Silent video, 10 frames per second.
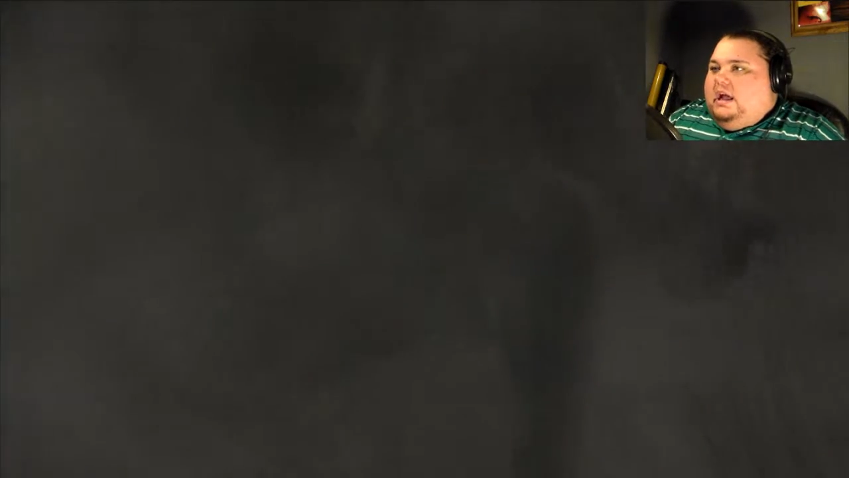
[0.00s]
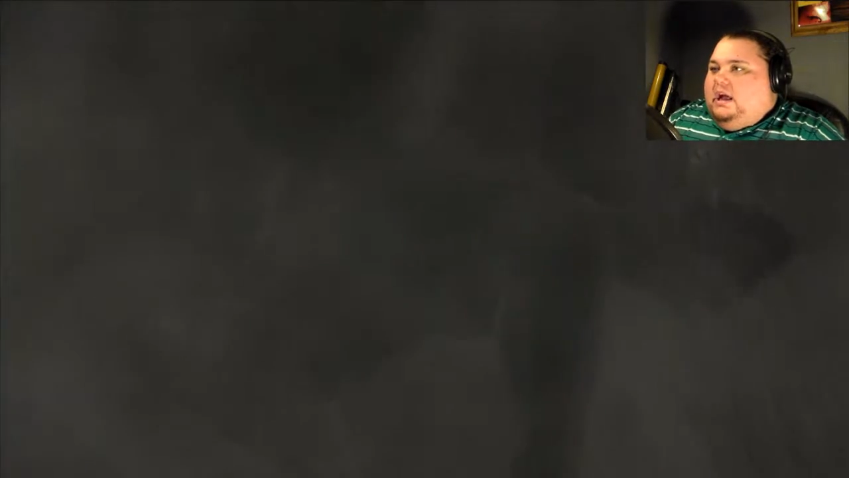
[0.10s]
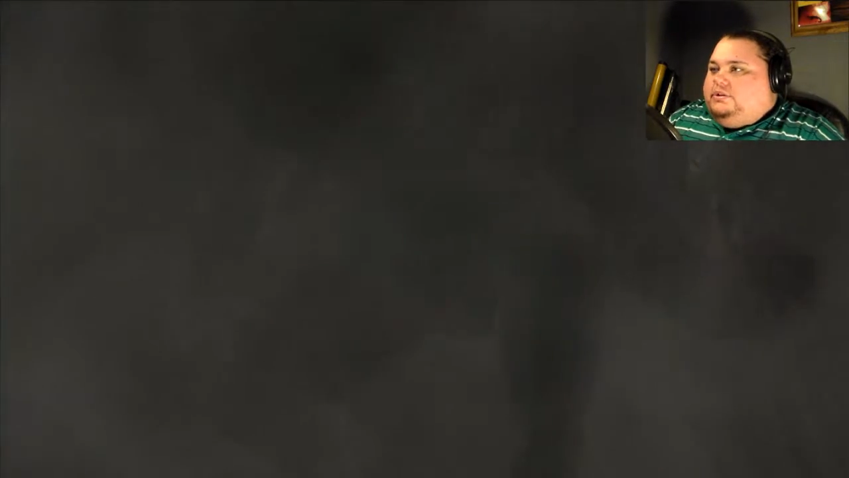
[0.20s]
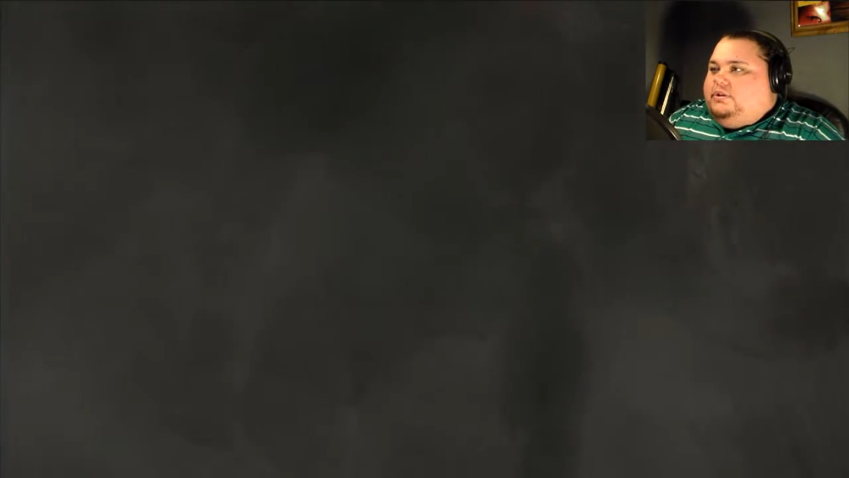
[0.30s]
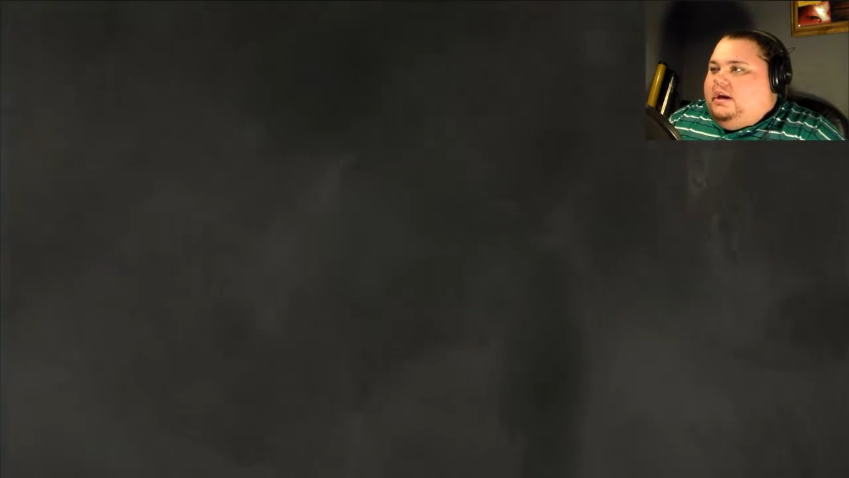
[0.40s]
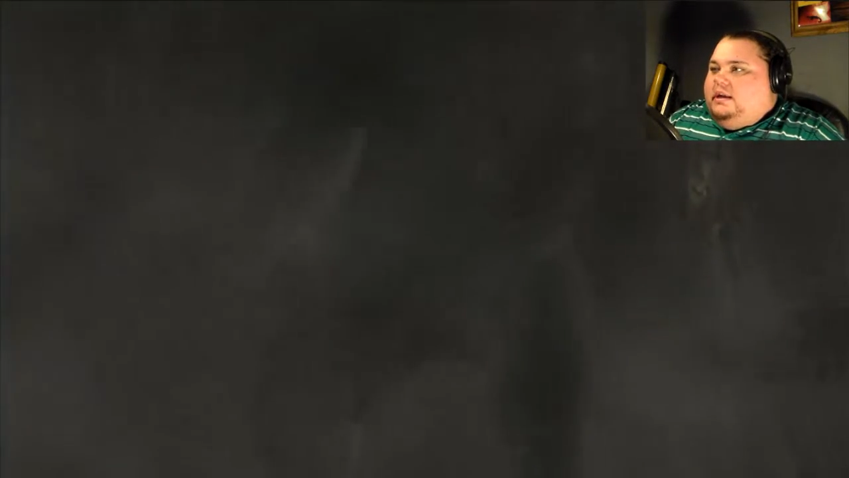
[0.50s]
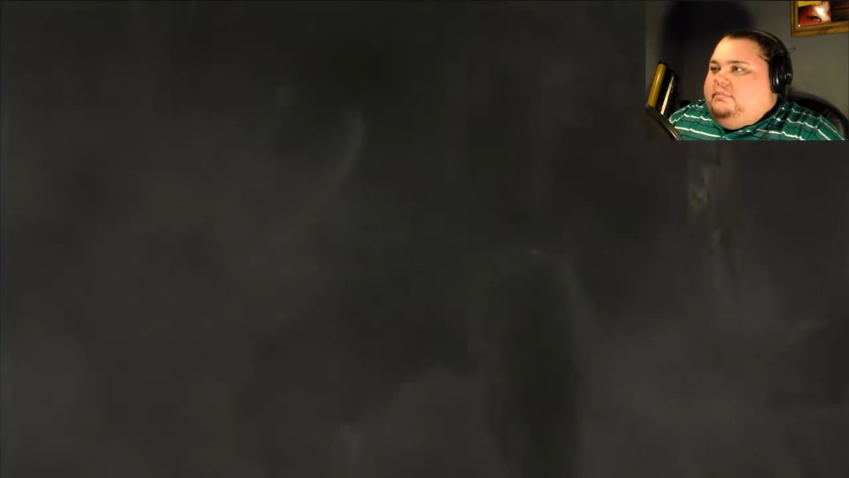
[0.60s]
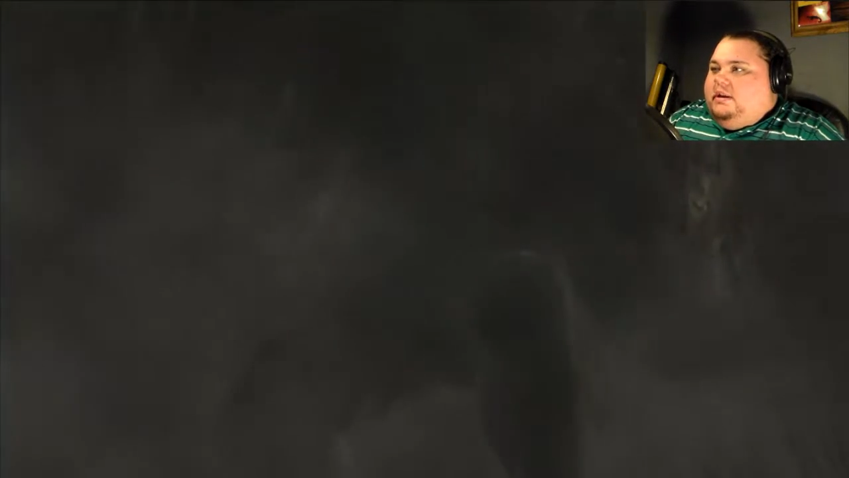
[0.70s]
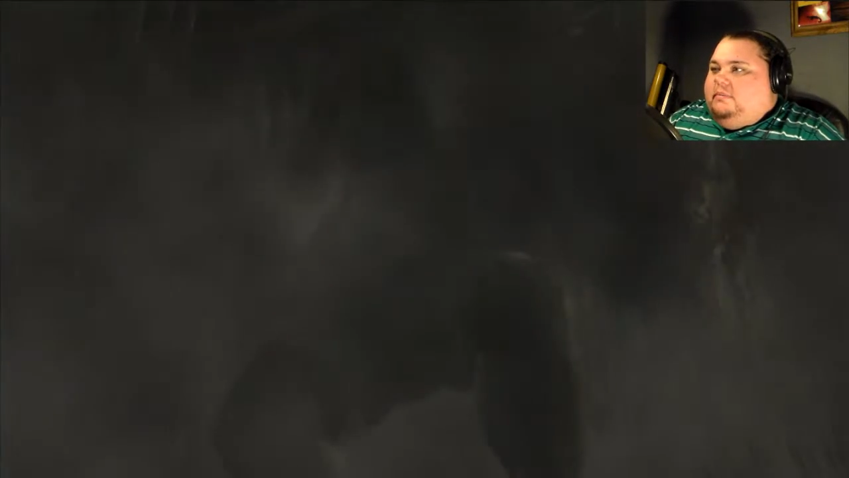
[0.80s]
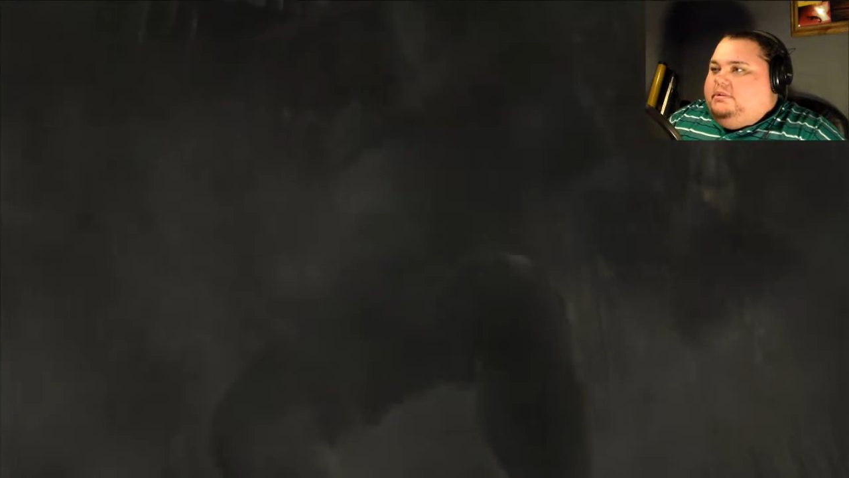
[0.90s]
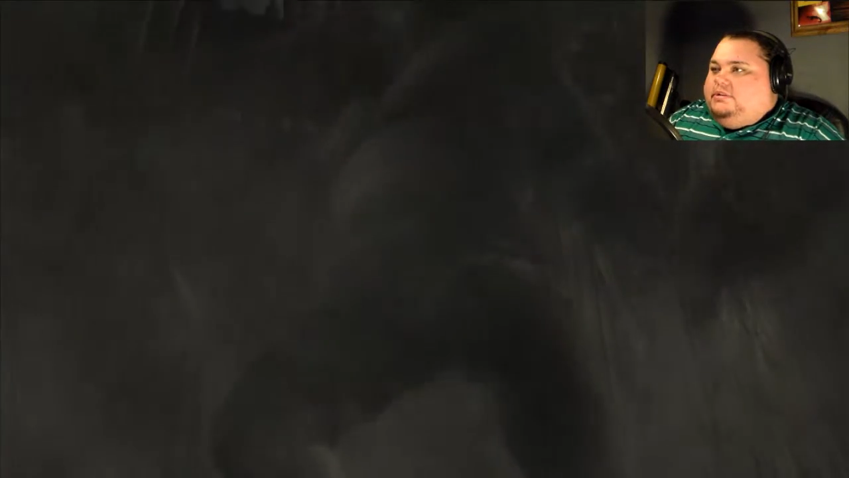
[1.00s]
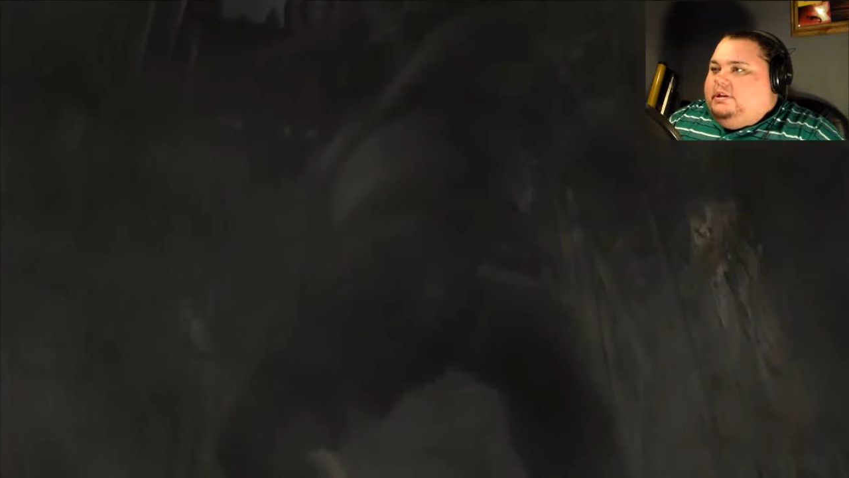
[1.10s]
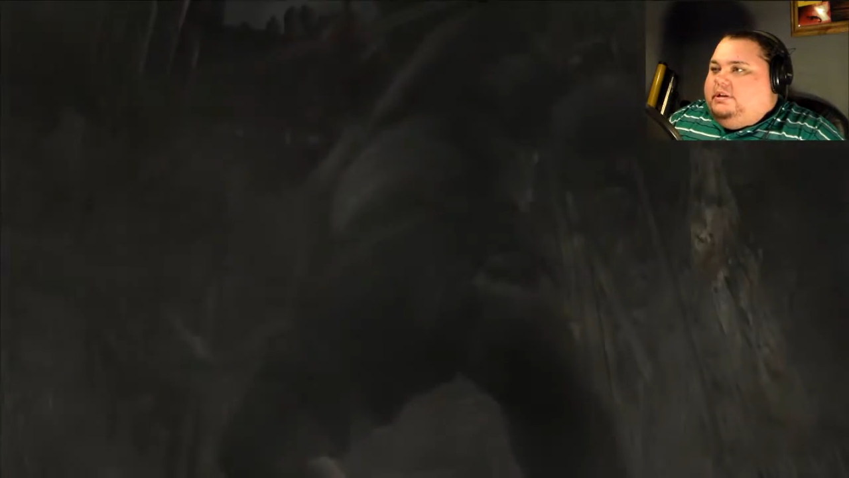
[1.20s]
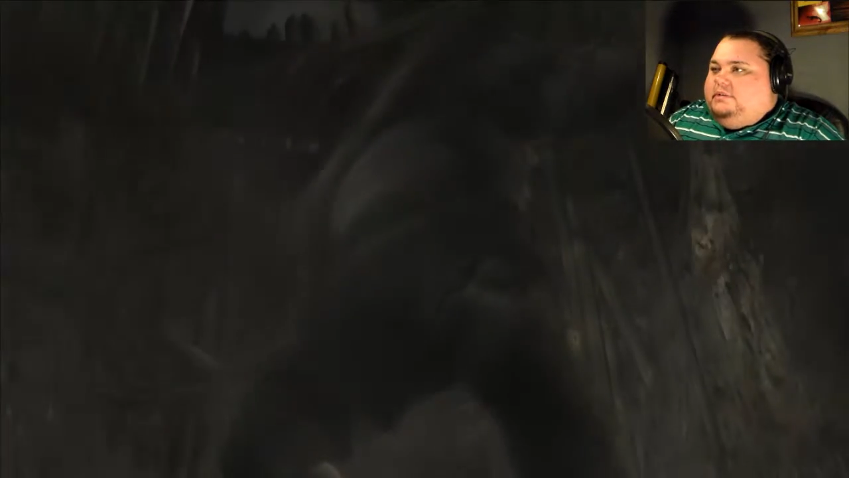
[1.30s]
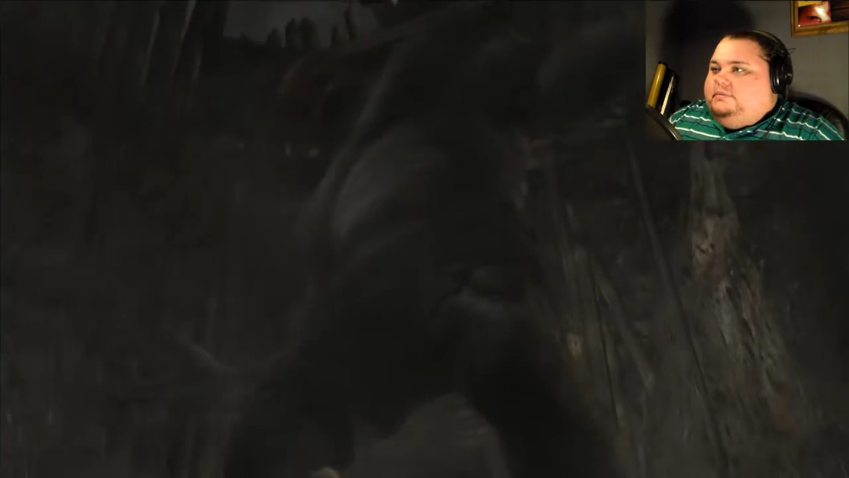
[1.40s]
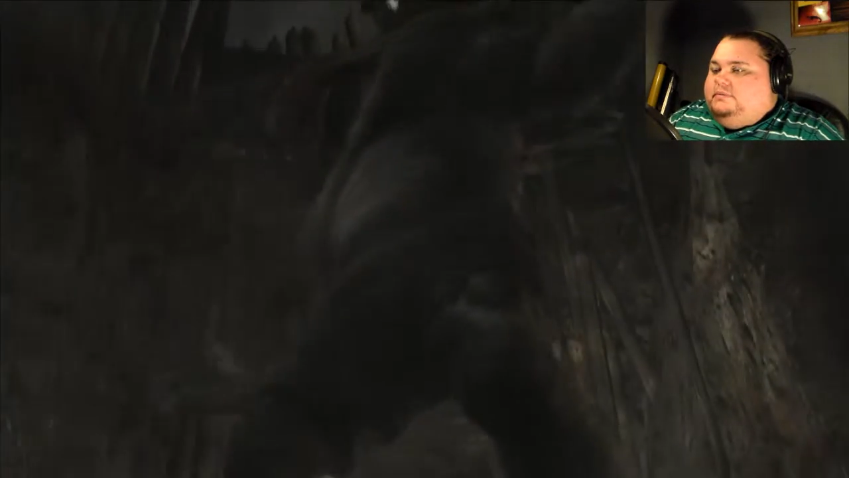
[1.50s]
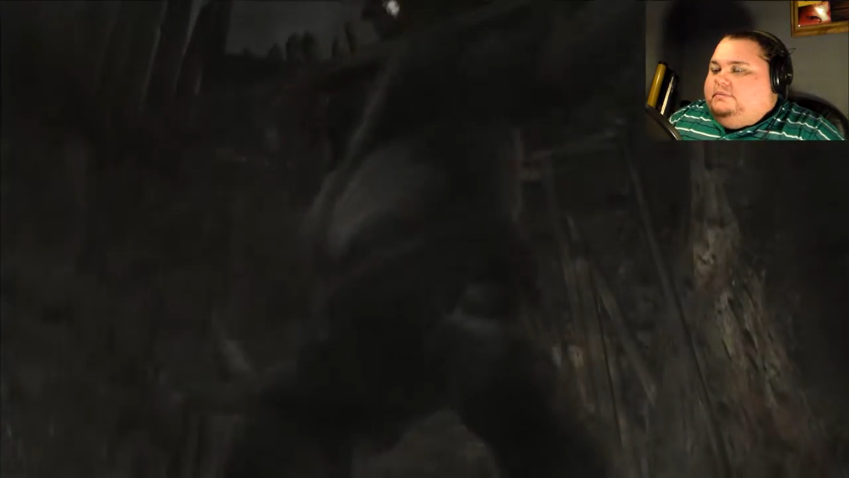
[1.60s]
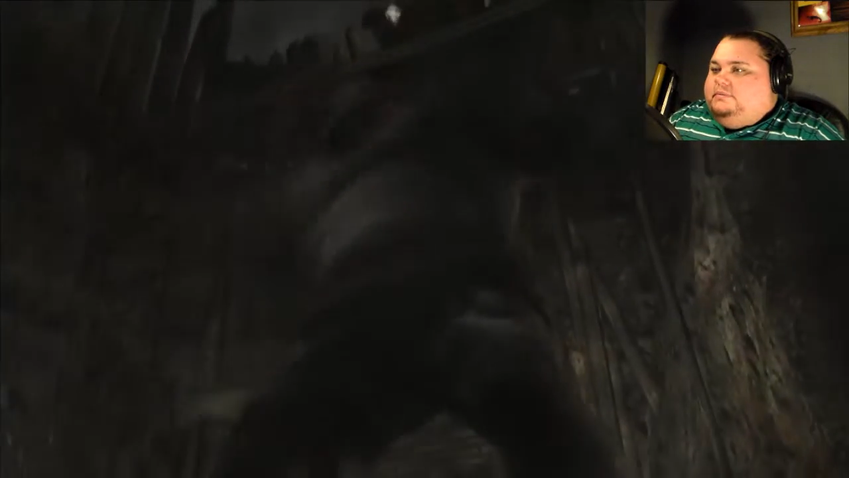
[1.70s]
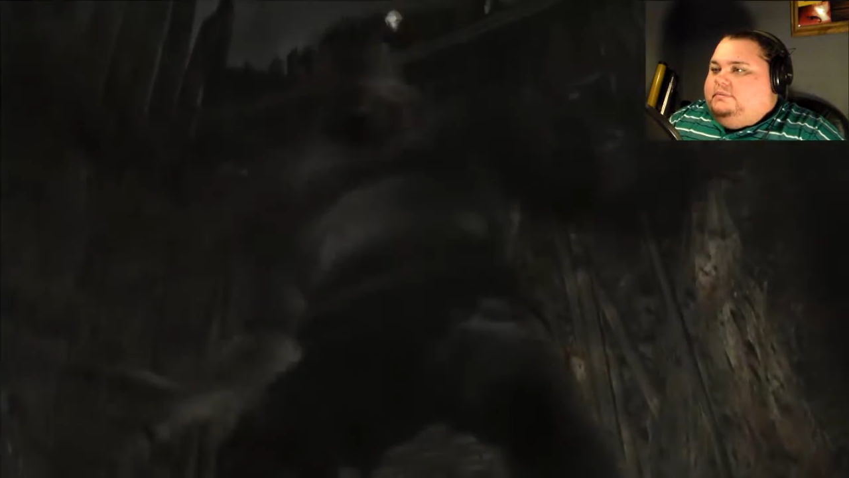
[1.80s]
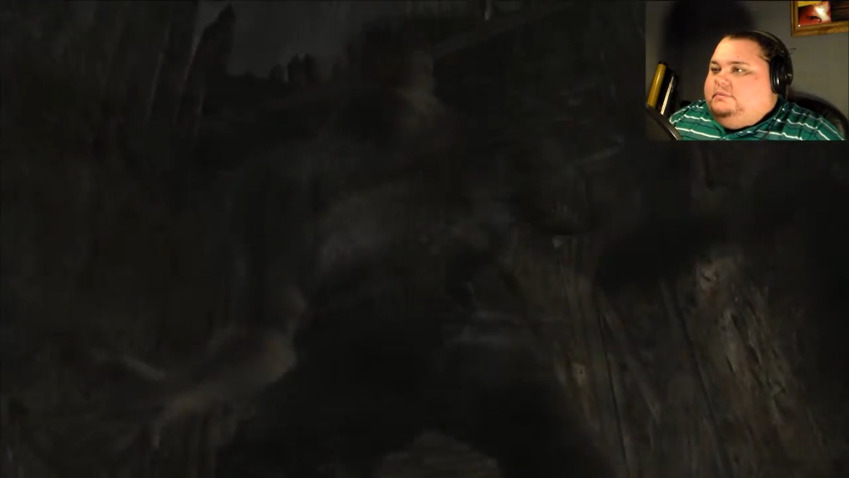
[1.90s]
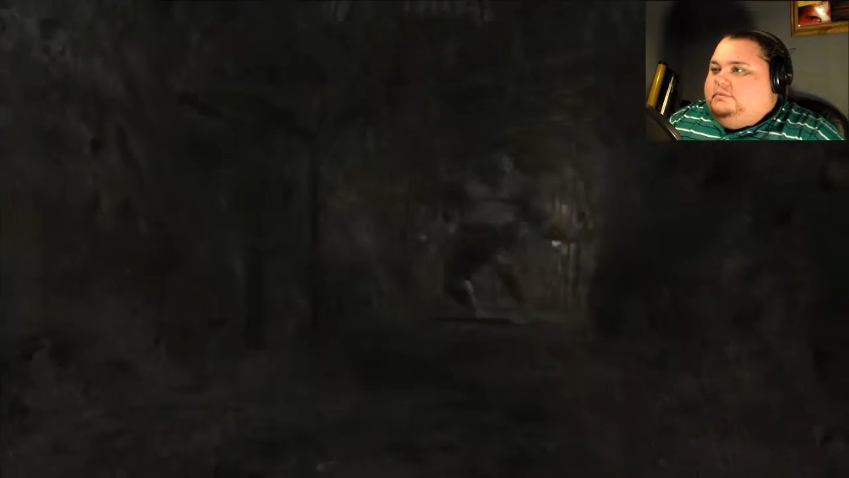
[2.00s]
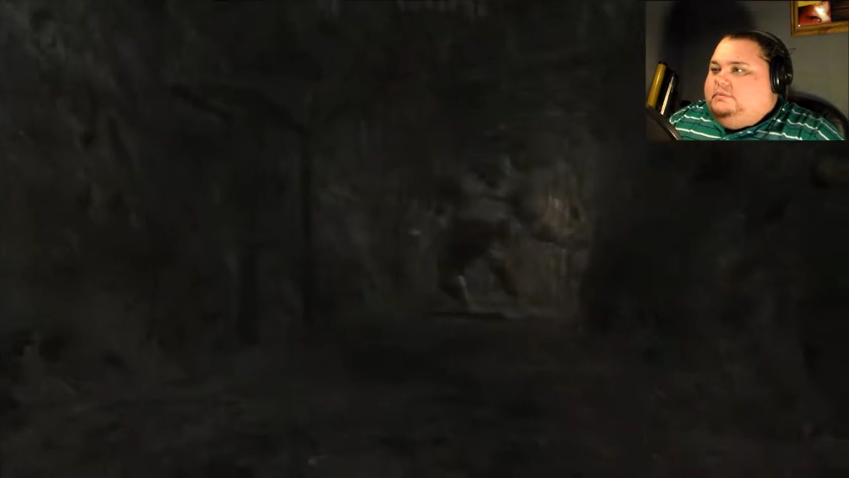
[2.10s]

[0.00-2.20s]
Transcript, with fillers: I'll try and beat him legit.